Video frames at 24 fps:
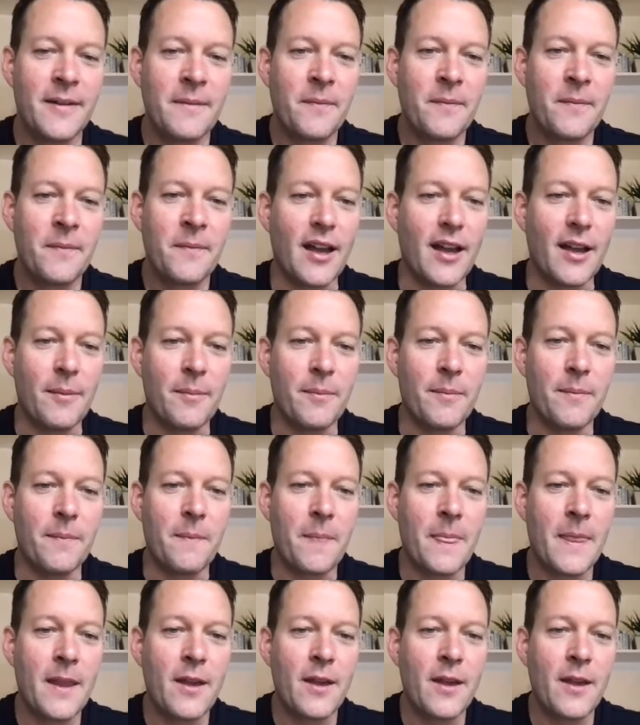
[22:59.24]

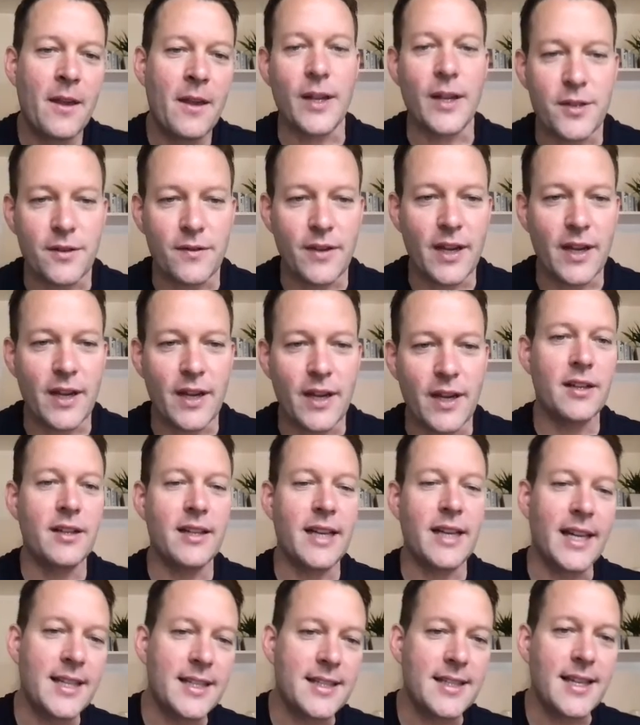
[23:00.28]
For reservation,
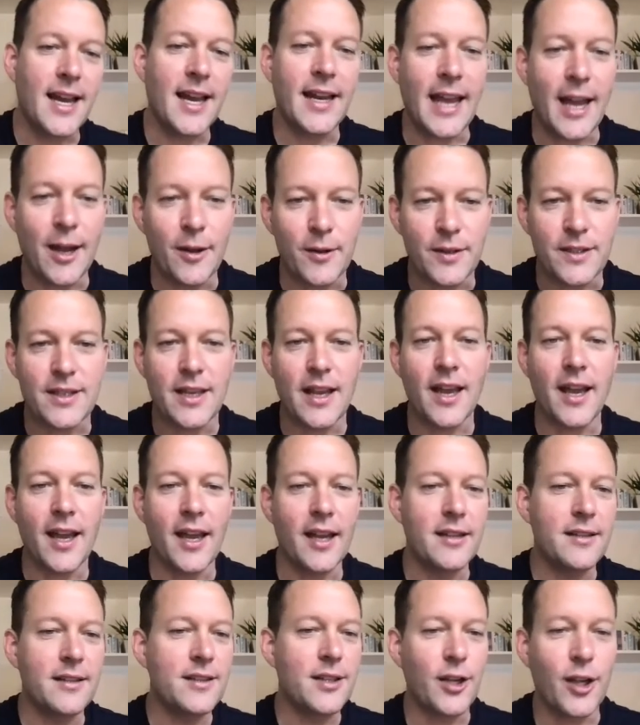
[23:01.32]
inside,
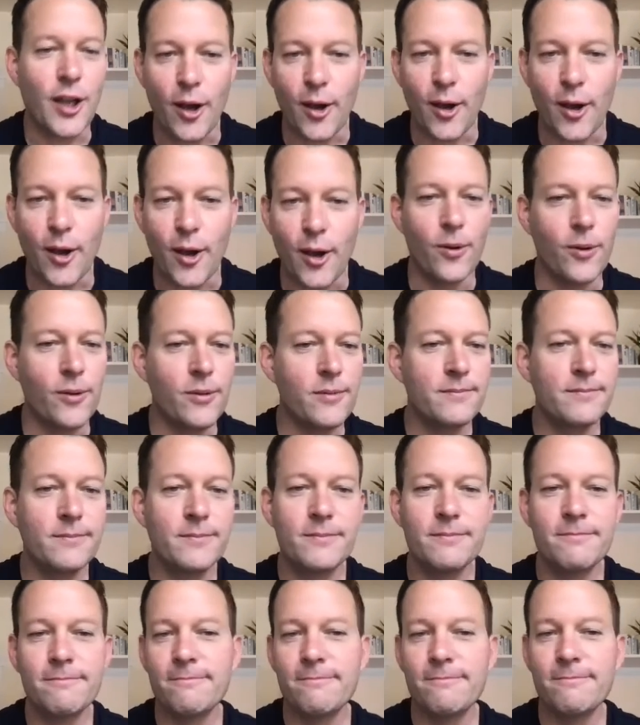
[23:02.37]
outside, to go,
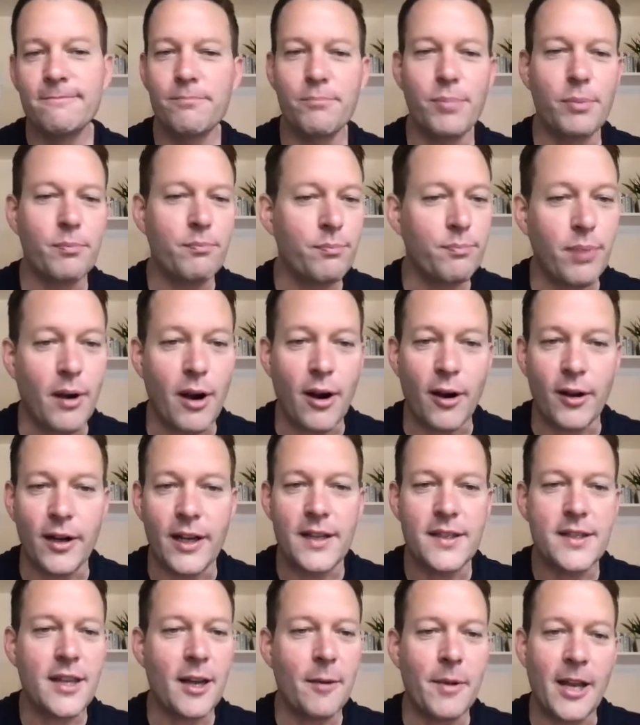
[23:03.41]

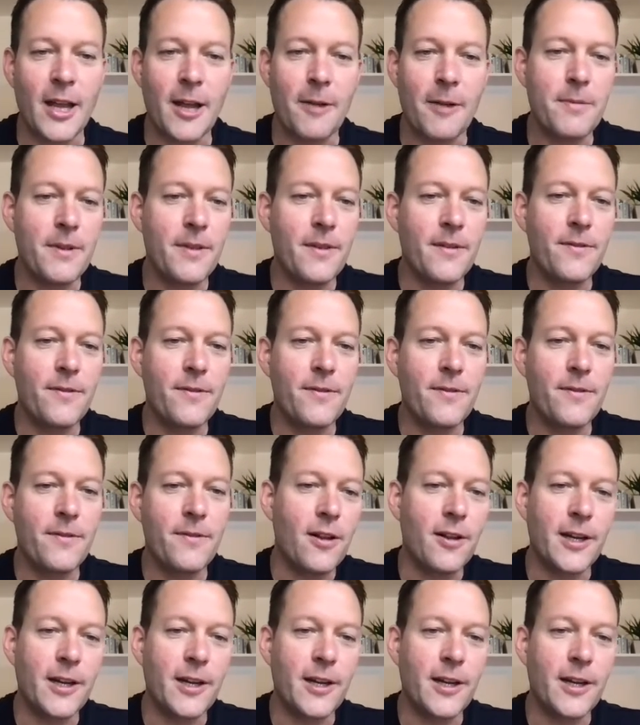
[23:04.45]
parties coming up in the fall